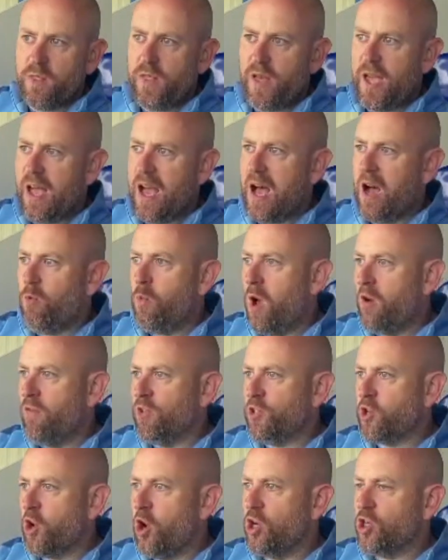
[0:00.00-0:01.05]
They are
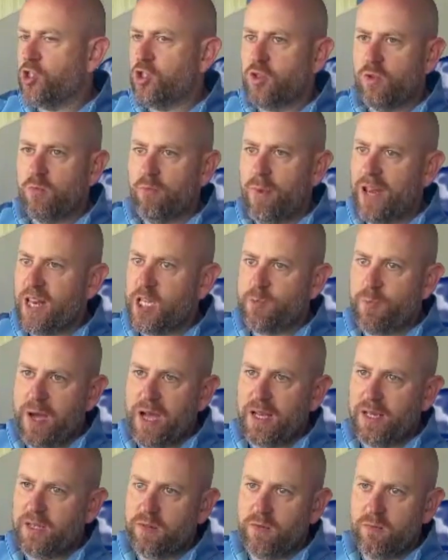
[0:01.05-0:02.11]
well-resourced, managed
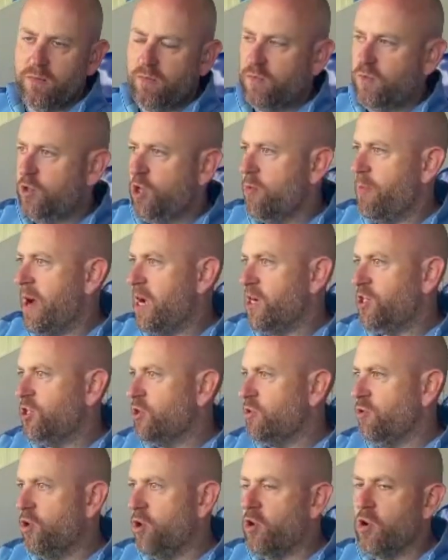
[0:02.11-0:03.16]
by two managers
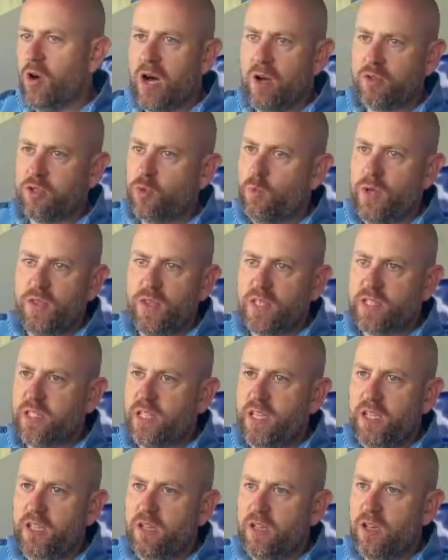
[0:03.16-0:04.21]
who know how to win this
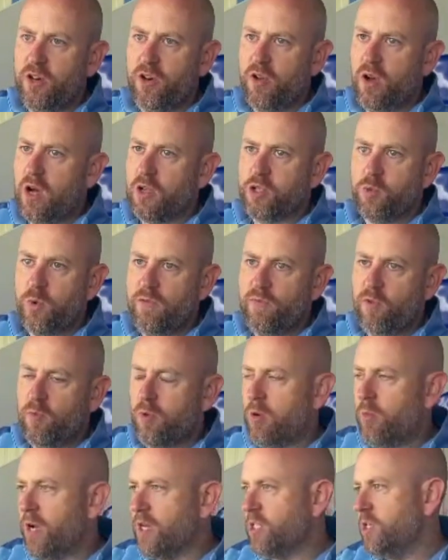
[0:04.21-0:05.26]
league and know how to win
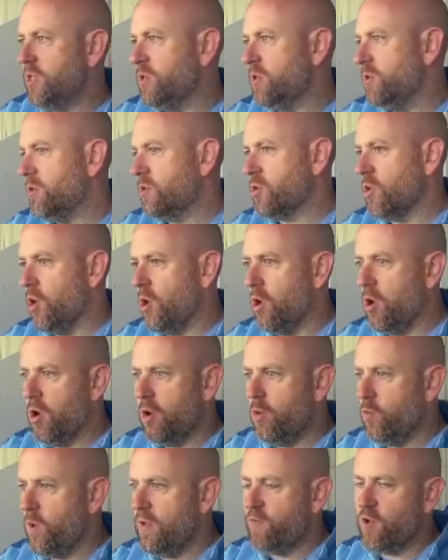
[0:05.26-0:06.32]
football matches.
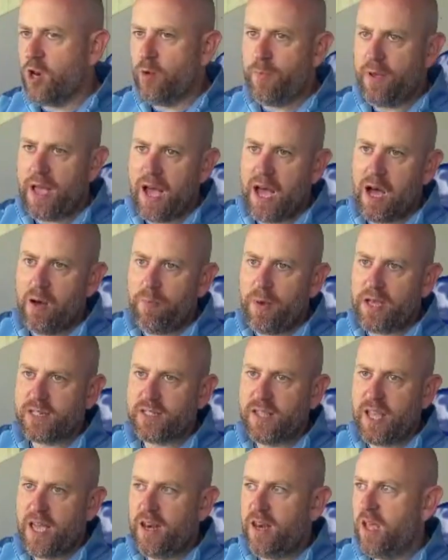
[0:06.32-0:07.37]
So, we've got to be at our
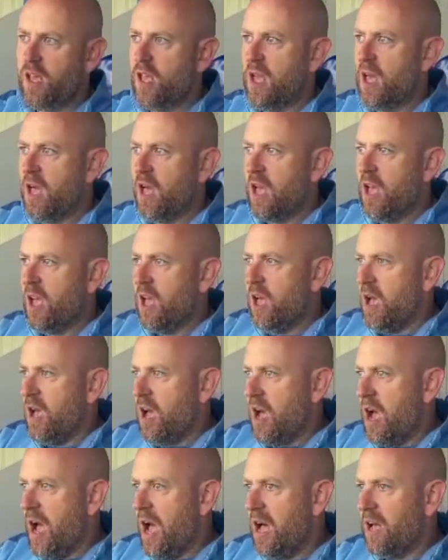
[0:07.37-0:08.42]
best then.
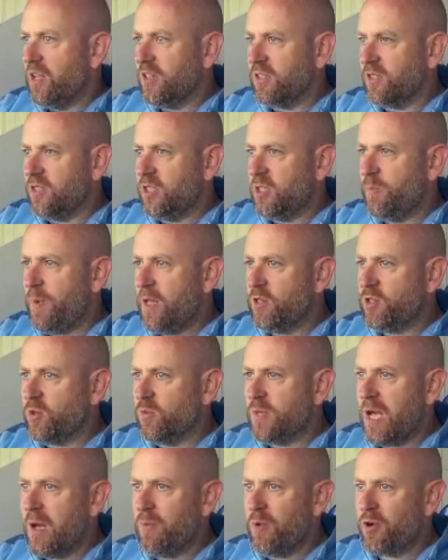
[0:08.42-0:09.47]
I'll spend
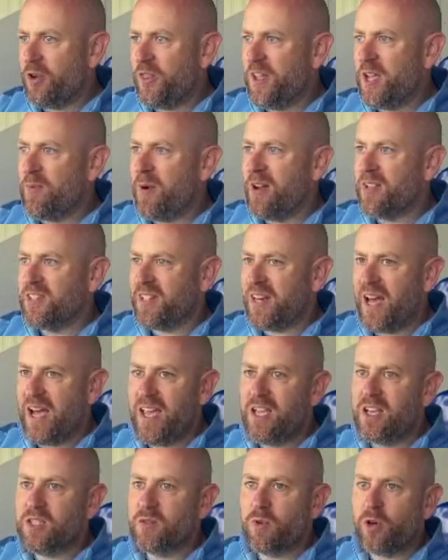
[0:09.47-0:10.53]
some time. I'm not going to think about it
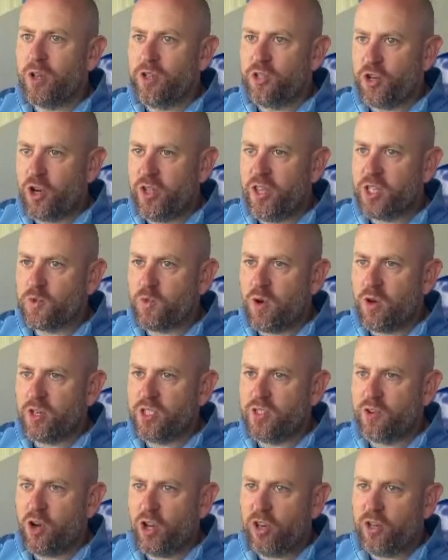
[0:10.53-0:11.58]
tonight because I'm going to enjoy this one,
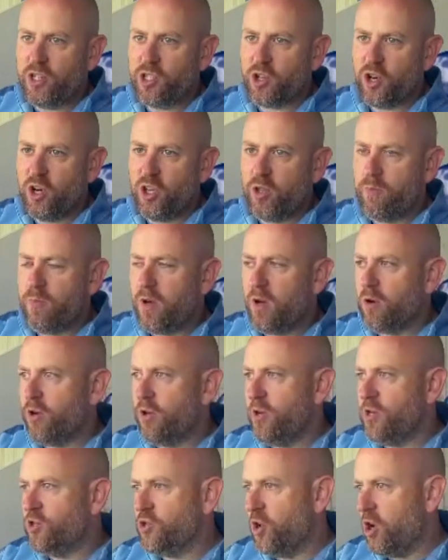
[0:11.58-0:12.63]
because you've got to enjoy them. I'm
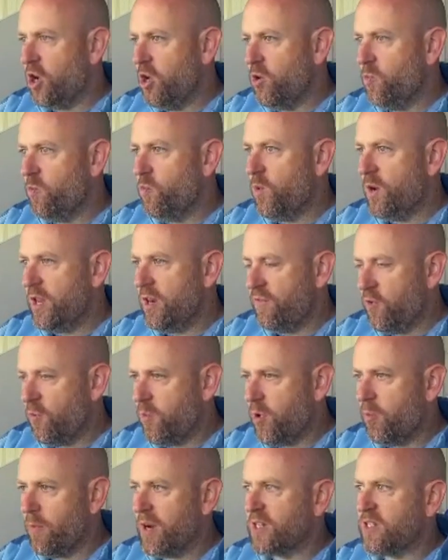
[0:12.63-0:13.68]
going to enjoy winning a
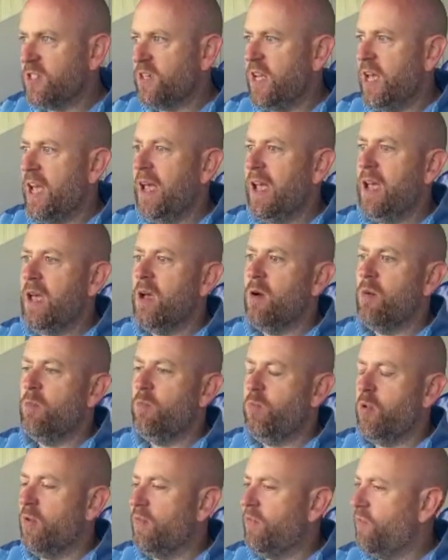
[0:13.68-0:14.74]
football match today,
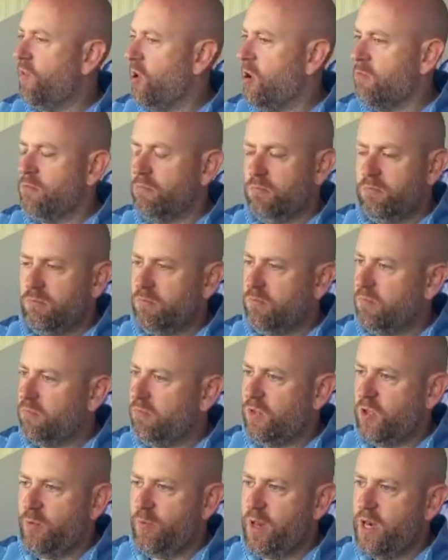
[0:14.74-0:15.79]
but from
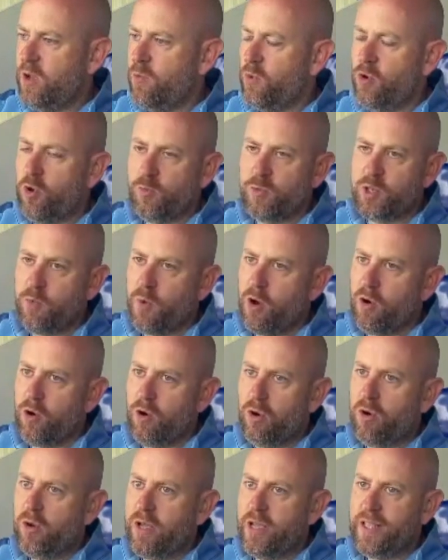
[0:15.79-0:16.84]
the minute we're up
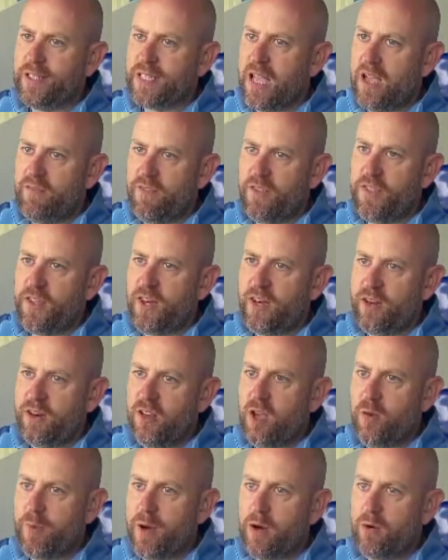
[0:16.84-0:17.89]
tomorrow, it's everything
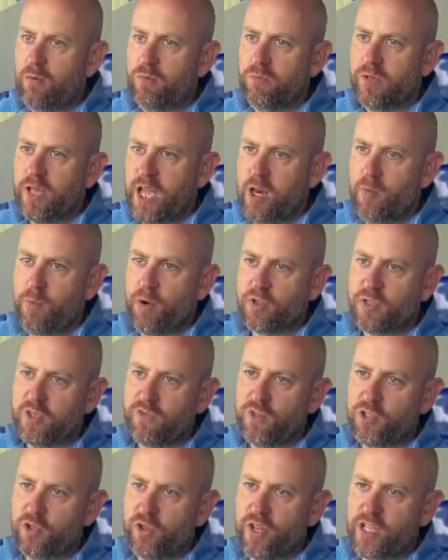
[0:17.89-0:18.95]
about getting a
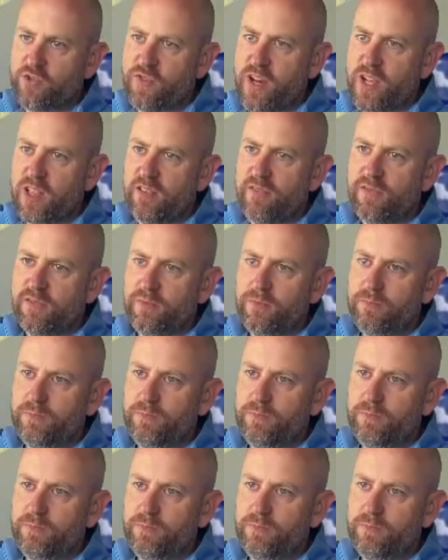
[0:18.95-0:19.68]
positive result against Radcliffe.